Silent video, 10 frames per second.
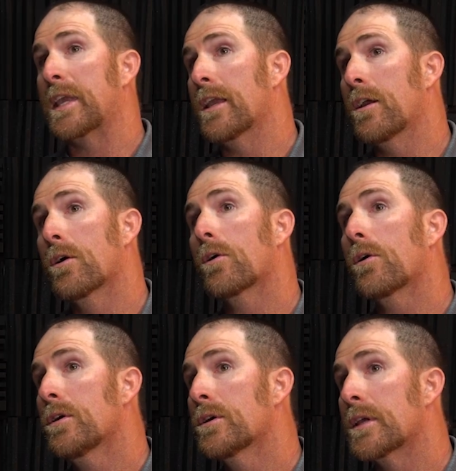
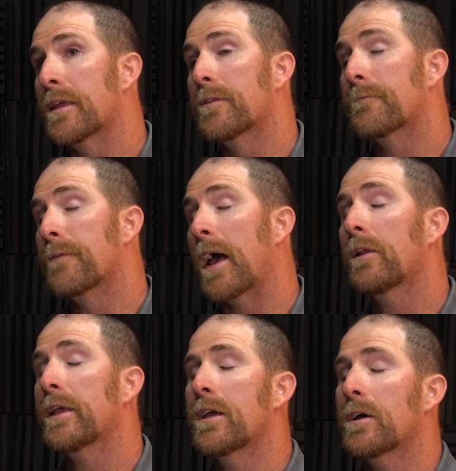here in the
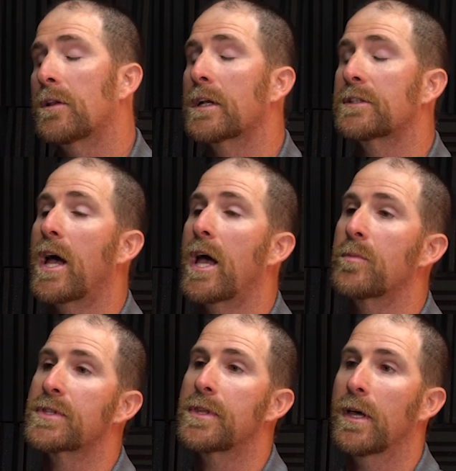valley, a lot of
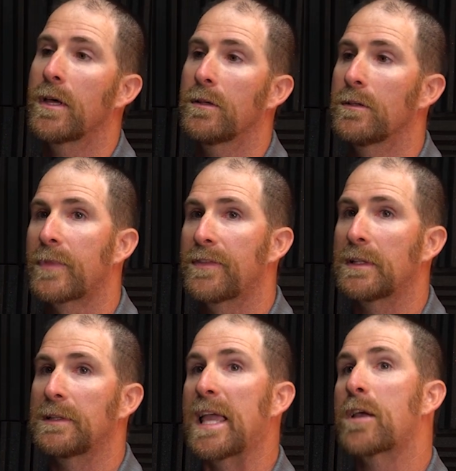times the
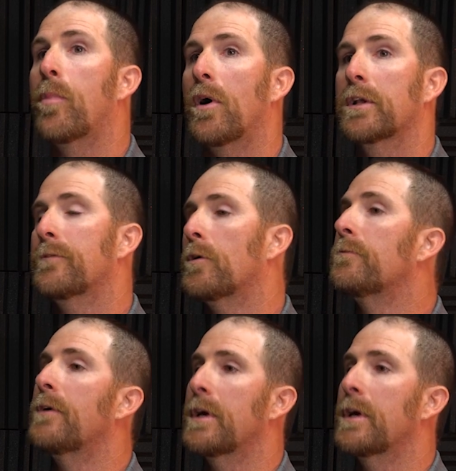Lake Bonneville,